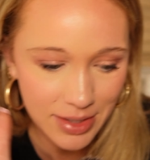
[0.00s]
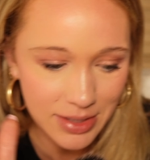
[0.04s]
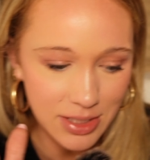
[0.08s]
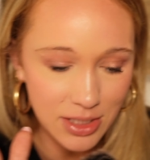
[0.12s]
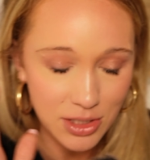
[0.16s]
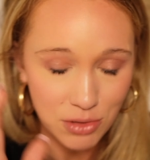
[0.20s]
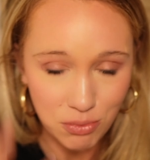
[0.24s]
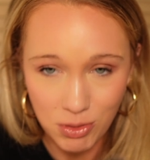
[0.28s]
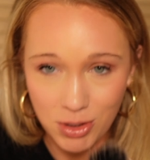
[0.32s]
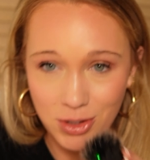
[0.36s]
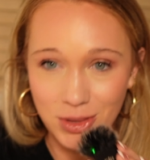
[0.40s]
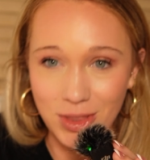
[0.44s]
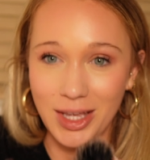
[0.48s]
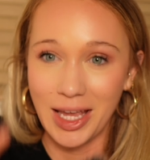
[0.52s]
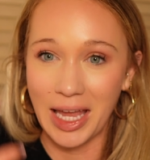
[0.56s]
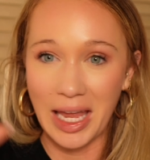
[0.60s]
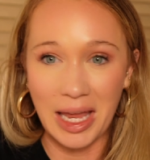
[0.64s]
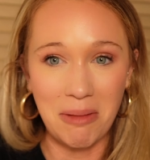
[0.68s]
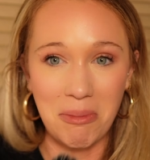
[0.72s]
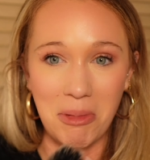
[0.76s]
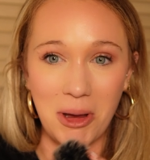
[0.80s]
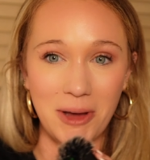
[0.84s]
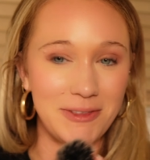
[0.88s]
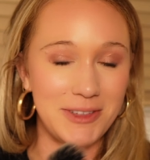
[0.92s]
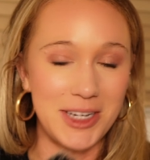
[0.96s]
this is where the
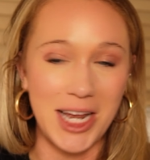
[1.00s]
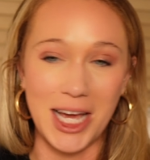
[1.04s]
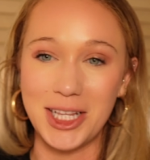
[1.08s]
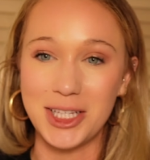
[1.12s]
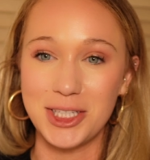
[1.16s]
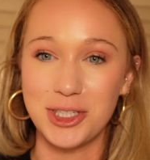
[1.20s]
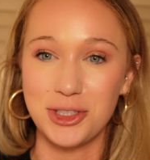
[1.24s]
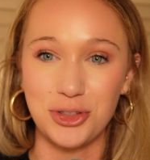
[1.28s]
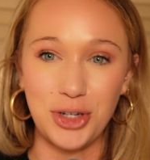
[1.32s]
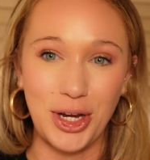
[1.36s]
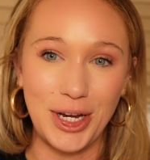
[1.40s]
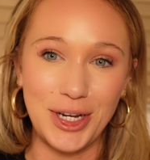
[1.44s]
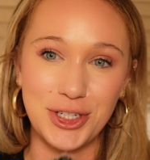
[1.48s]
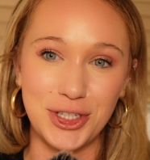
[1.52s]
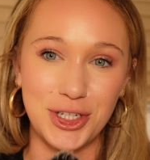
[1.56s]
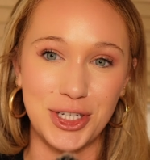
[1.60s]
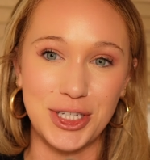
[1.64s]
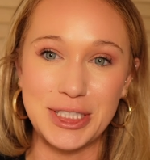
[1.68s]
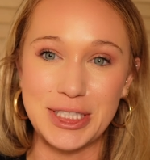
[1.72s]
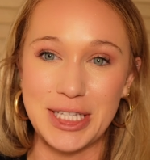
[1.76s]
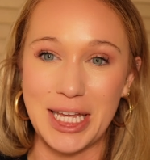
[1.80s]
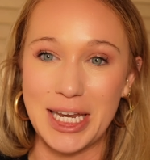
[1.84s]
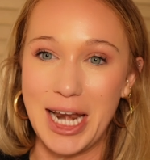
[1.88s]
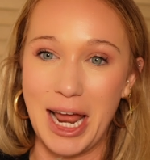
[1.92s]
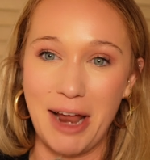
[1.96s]
game of
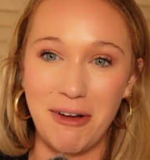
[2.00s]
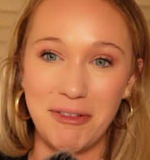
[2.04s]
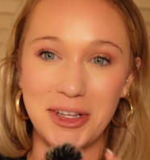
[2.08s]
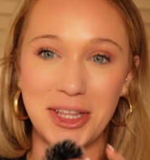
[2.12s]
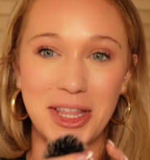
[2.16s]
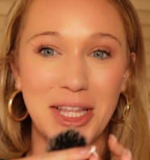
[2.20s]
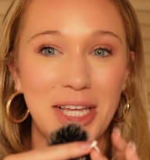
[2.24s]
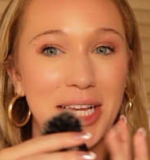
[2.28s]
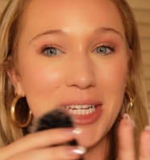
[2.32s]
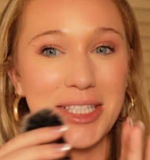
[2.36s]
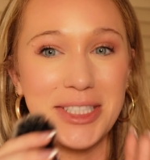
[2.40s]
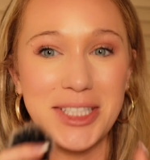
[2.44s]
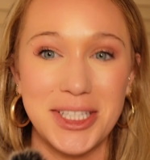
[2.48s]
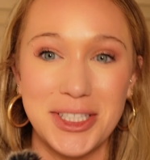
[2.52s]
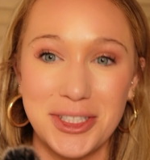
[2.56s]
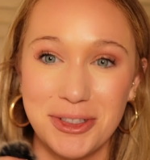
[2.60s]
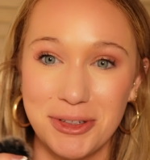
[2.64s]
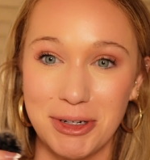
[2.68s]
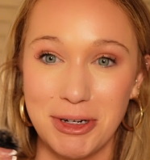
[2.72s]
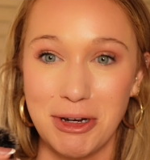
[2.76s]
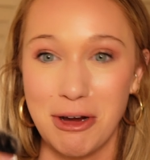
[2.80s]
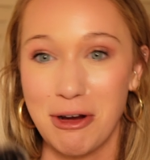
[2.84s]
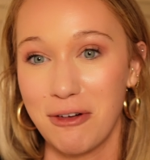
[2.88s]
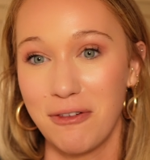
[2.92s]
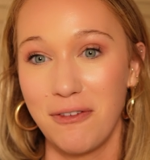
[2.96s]
telestrations and everything gets into
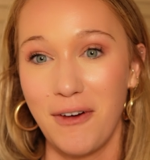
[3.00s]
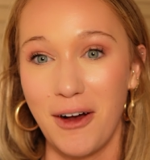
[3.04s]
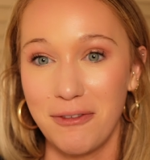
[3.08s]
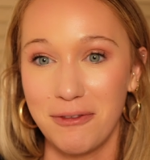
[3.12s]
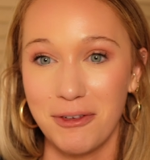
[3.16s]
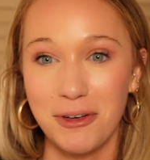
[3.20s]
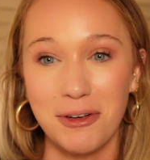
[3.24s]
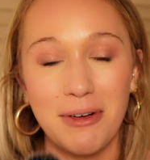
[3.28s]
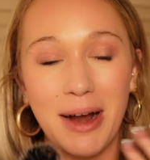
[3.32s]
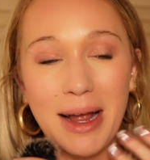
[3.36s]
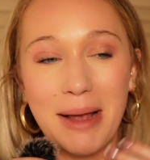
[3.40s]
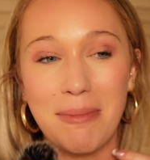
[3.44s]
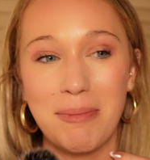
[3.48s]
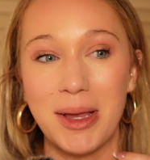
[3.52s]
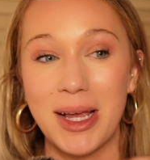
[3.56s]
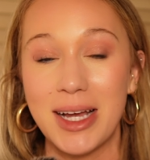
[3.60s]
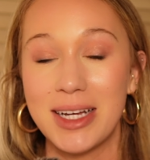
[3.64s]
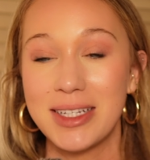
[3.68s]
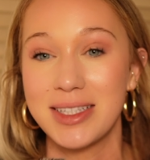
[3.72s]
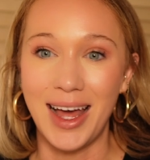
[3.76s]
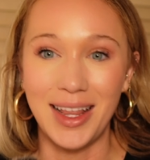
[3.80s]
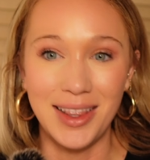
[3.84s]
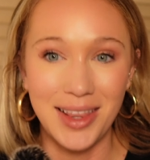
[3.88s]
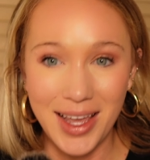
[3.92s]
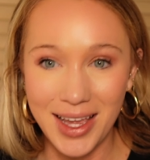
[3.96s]
a kerfuffle, right?
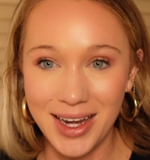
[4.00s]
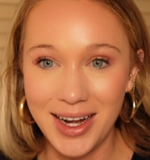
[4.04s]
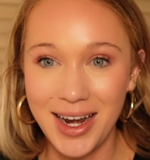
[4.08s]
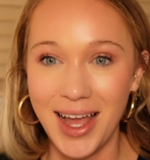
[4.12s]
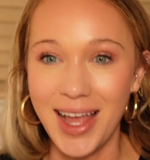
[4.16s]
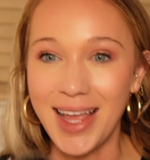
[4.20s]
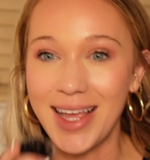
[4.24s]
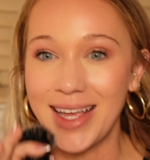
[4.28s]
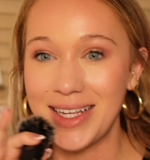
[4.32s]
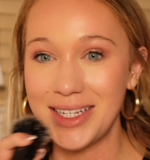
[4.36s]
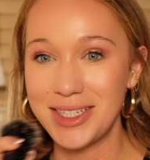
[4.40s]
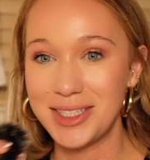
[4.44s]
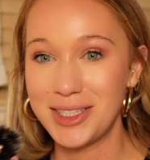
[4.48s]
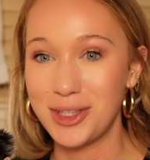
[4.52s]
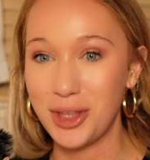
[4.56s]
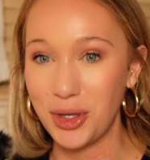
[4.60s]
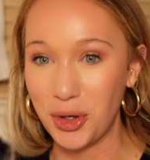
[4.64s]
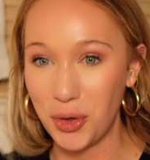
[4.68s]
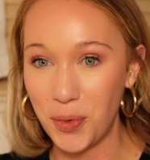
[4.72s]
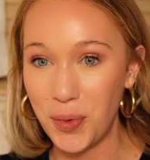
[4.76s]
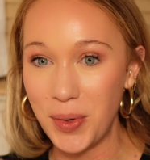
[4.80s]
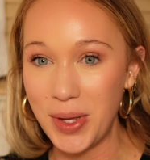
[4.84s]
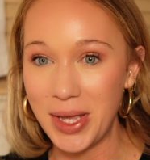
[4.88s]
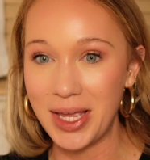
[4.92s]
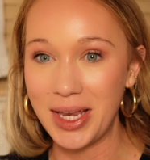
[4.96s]
Because Helena is the
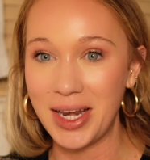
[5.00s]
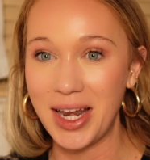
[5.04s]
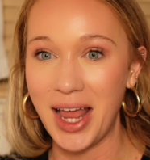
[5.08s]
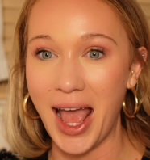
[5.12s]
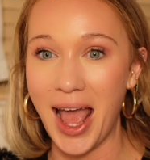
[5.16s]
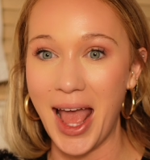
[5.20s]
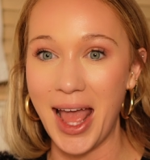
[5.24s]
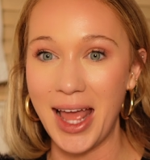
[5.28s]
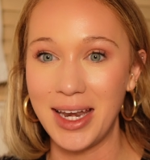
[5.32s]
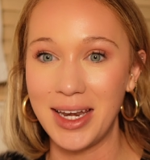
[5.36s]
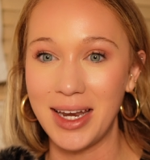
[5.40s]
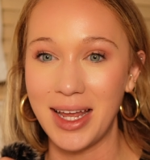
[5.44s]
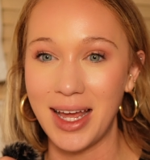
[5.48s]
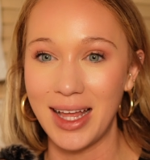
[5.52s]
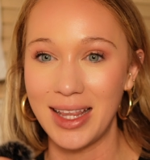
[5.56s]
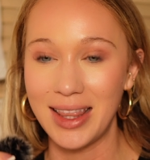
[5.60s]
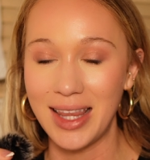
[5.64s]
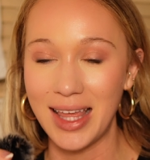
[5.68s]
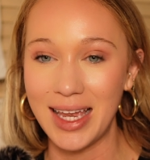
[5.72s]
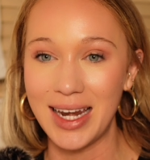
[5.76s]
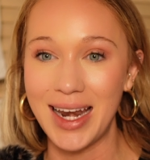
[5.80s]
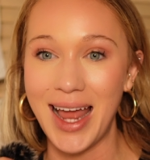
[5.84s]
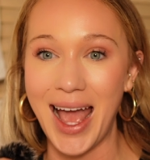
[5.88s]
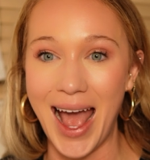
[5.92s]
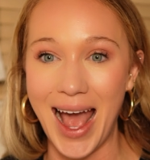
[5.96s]
queen, and
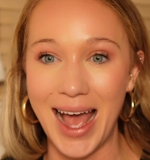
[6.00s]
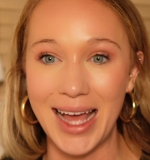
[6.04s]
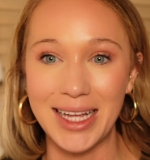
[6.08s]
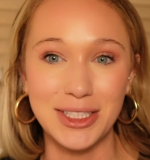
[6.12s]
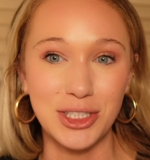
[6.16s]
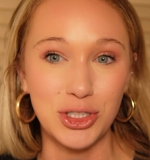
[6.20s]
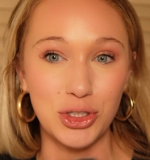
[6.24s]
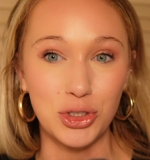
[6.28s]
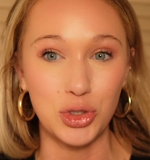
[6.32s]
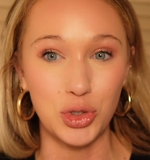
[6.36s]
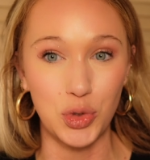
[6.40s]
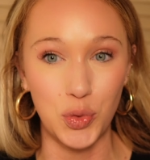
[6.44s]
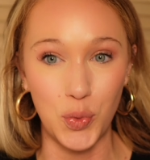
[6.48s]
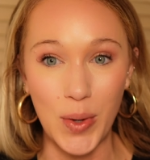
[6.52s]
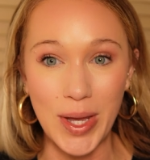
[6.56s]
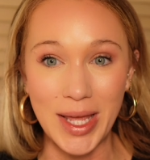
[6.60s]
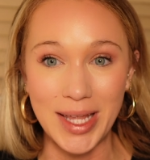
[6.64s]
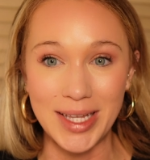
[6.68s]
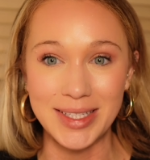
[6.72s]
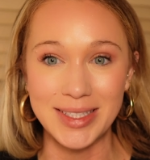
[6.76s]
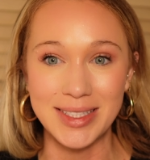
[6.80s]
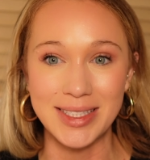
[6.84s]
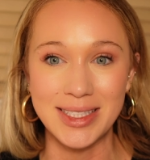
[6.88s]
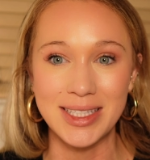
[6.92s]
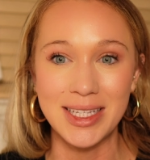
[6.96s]
Helena has
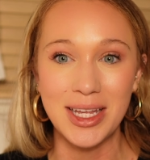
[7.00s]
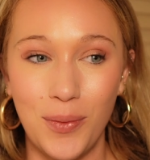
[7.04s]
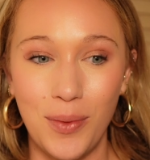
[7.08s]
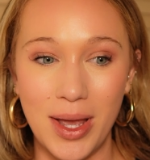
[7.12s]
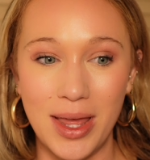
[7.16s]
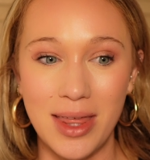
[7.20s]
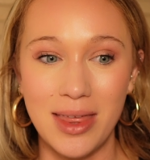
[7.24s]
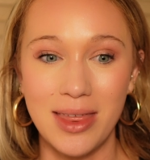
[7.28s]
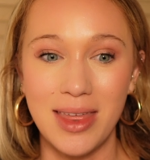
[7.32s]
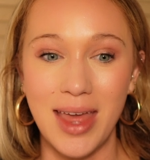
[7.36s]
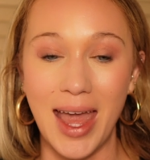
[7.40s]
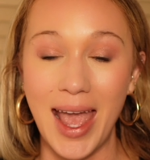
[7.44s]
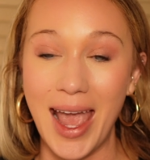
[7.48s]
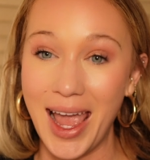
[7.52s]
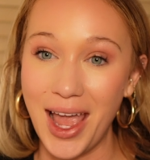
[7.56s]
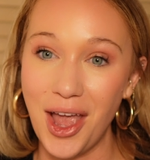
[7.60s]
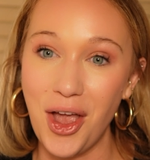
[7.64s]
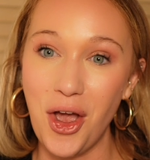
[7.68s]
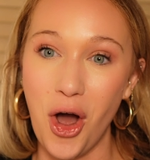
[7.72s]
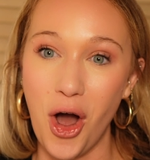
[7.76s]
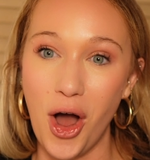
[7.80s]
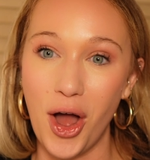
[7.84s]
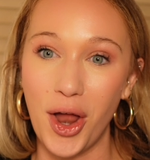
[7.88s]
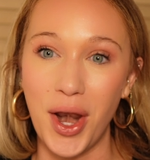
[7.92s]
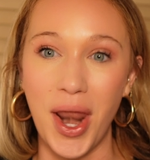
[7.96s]
twins with
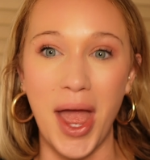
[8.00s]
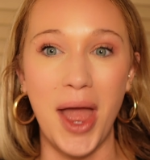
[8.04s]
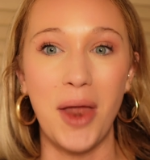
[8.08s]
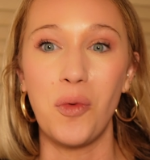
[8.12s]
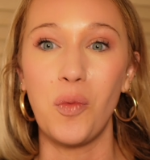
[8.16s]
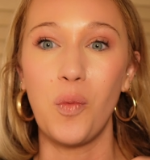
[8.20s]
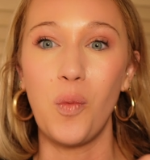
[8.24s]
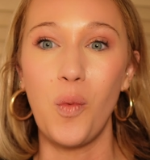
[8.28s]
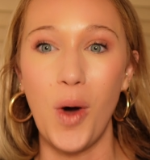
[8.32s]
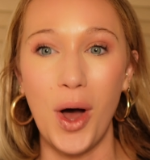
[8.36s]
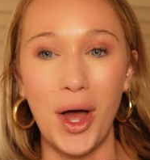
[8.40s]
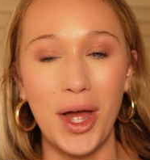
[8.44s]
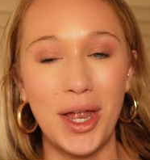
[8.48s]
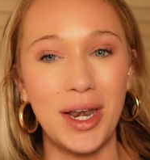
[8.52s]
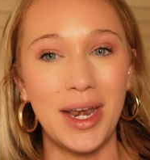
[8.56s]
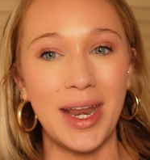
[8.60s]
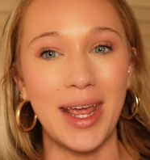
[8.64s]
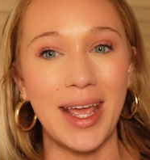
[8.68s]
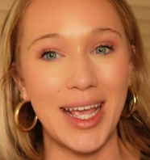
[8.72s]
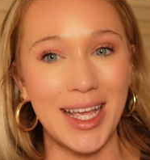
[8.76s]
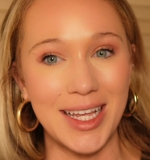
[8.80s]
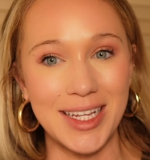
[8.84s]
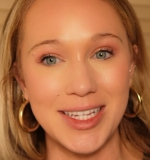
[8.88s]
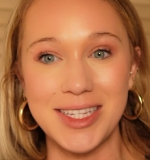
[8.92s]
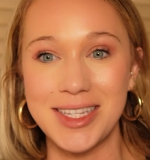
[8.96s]
Aegon, and one
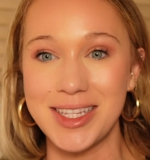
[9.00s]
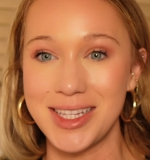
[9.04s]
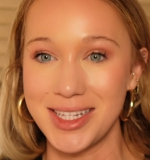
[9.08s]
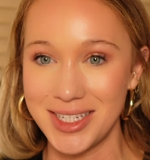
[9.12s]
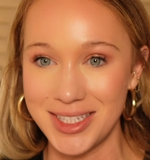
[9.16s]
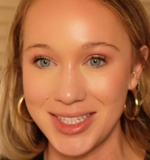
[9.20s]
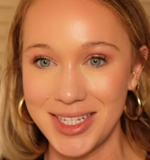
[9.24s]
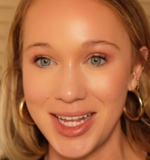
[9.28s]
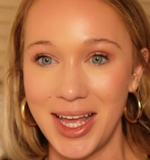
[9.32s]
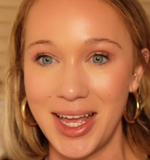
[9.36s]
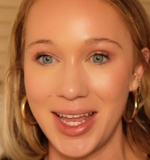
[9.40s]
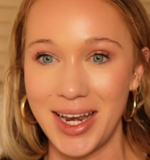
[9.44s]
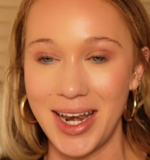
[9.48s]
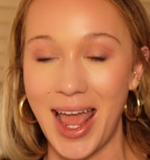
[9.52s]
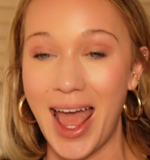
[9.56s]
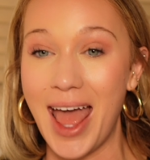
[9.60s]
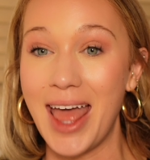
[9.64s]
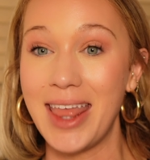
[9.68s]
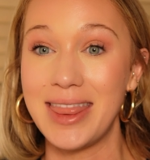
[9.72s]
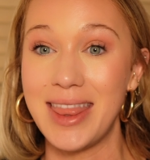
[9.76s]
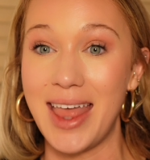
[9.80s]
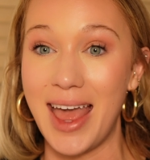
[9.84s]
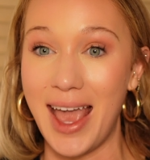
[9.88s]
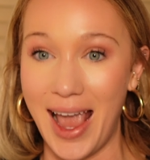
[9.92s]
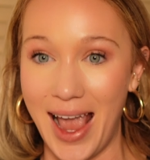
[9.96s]
is the son
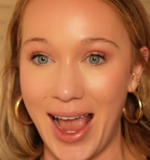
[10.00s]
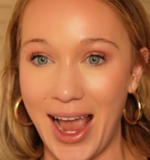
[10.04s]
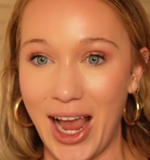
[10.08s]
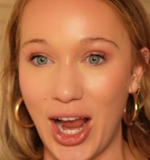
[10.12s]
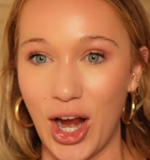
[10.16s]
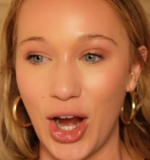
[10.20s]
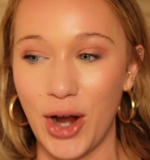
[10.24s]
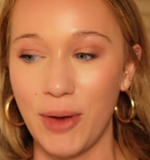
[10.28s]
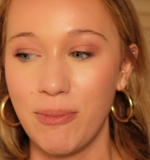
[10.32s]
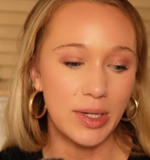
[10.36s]
and the heir.